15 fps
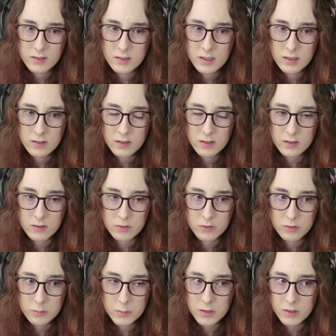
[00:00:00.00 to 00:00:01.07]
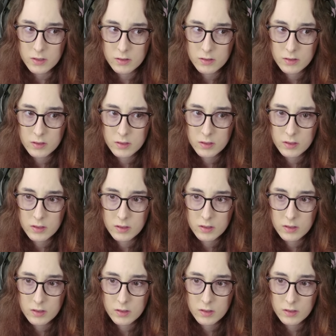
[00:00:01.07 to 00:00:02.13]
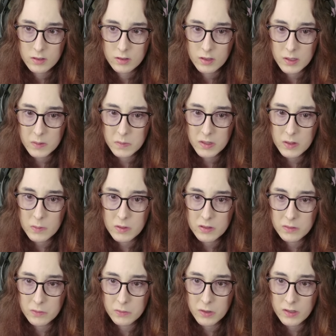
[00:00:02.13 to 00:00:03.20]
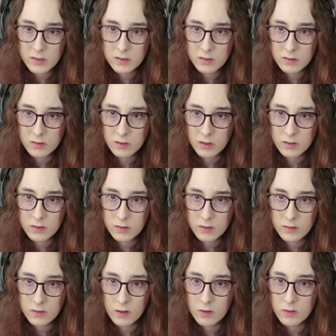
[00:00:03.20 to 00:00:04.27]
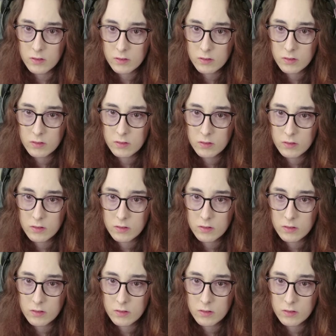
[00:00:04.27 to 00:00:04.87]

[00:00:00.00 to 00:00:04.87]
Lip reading: it take to get to Germany? Like, when I went to France, it took like 6 hours.